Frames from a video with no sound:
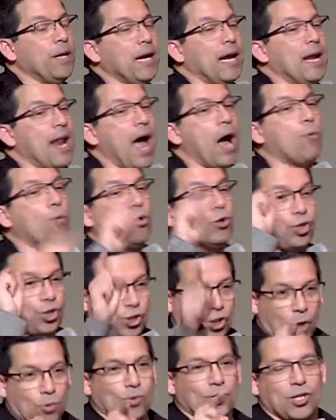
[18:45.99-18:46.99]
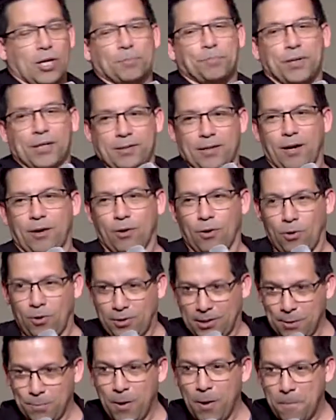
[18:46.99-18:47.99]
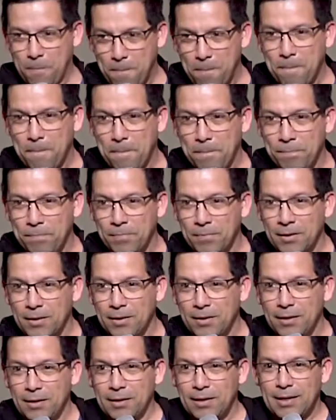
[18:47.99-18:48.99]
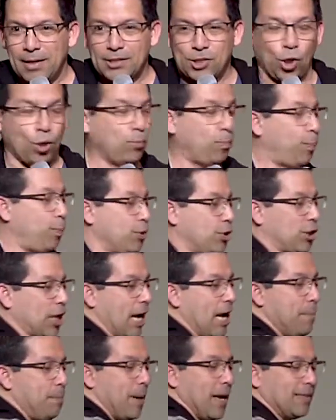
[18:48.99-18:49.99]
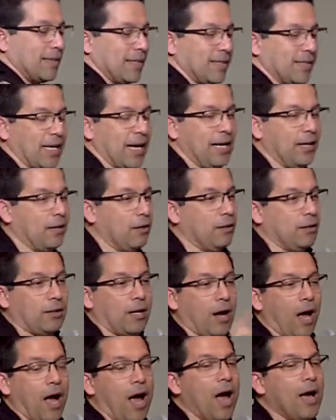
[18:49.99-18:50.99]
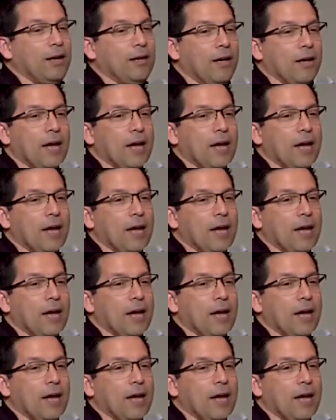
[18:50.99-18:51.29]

me and I will sow something there, Lord. Come on. So Jabez is saying, God,